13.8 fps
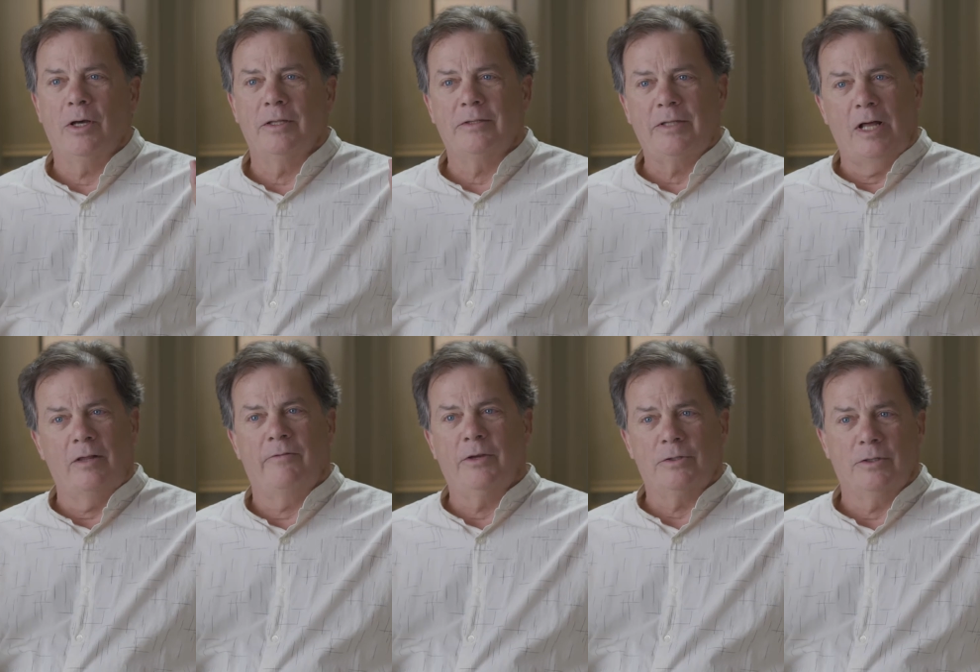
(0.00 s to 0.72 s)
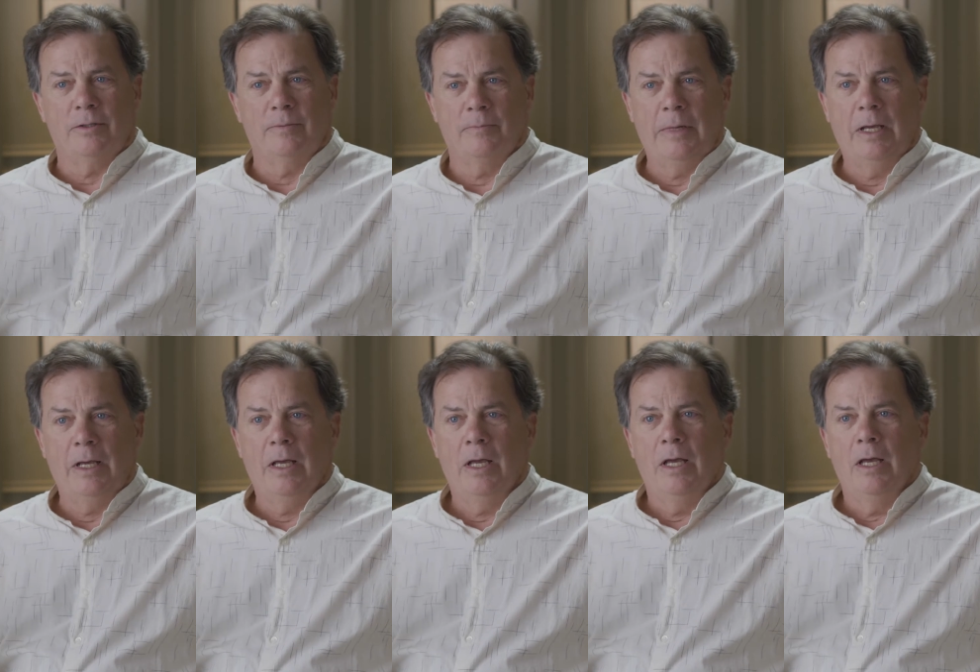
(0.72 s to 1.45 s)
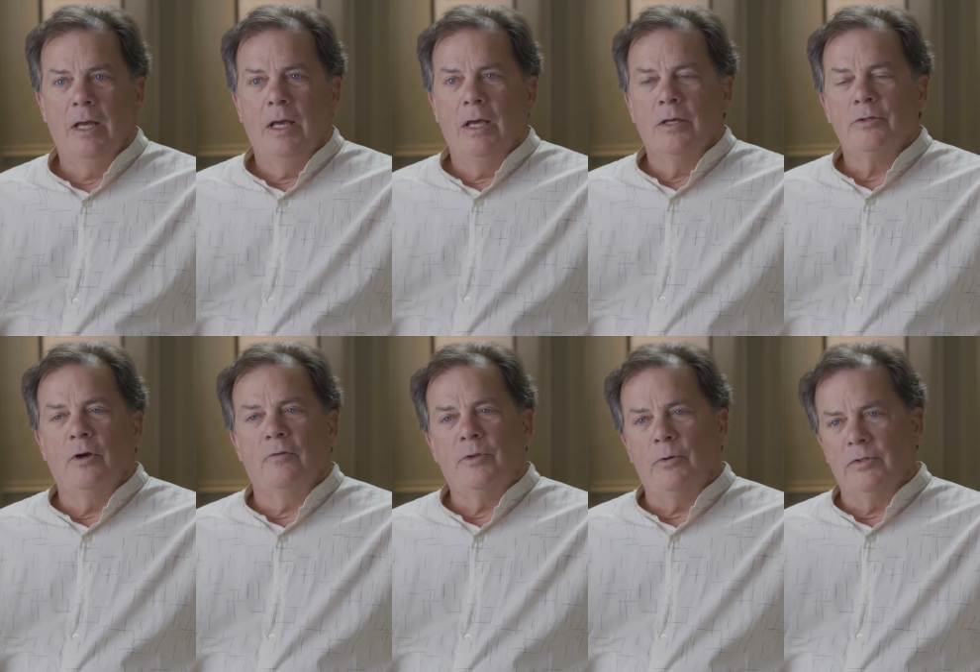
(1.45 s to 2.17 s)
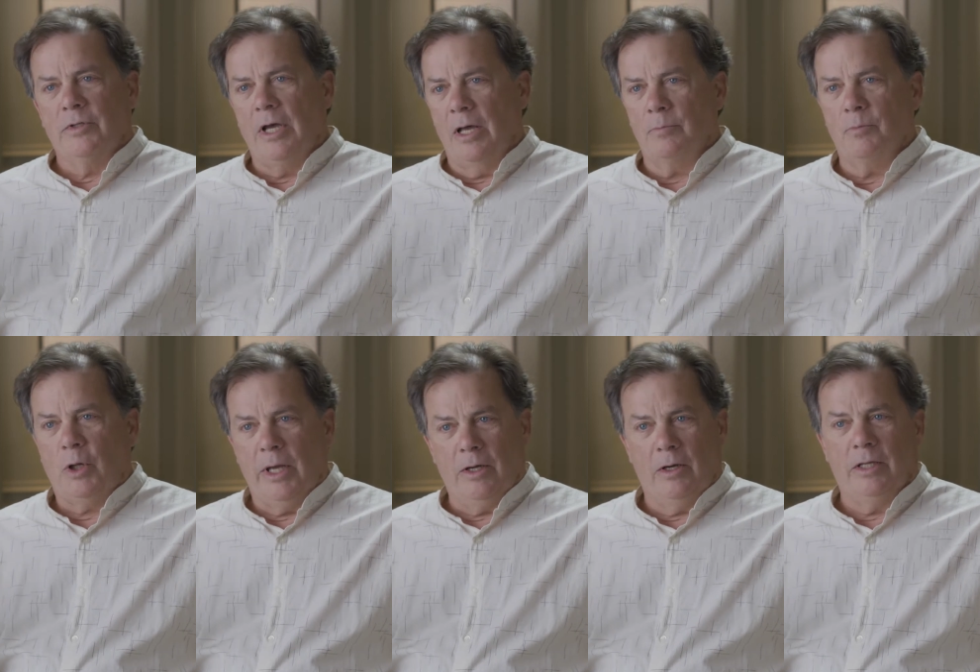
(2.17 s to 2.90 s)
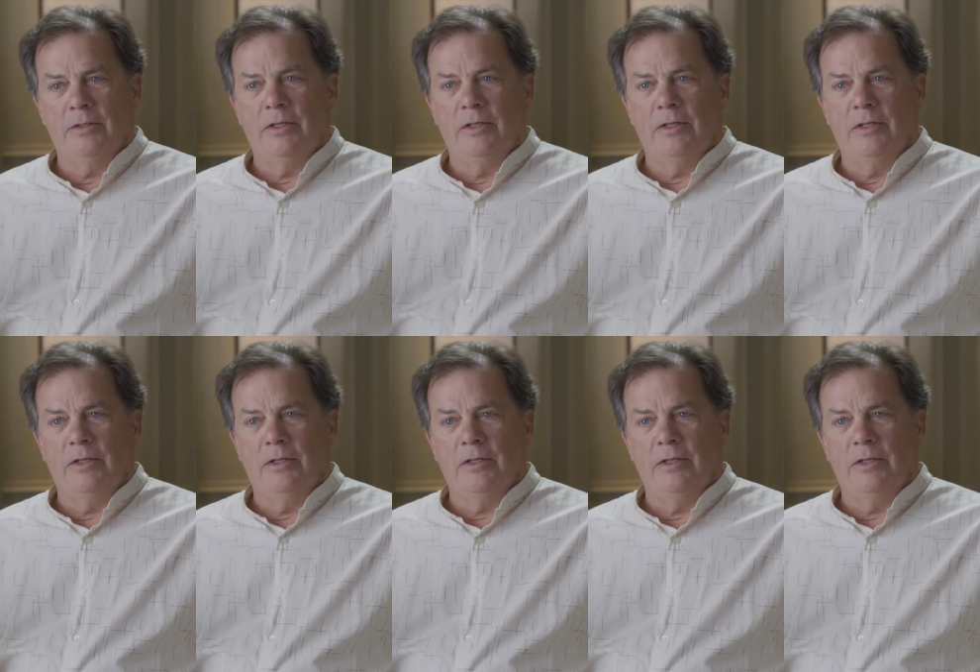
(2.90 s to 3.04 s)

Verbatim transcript: on the television. So if there was gunplay on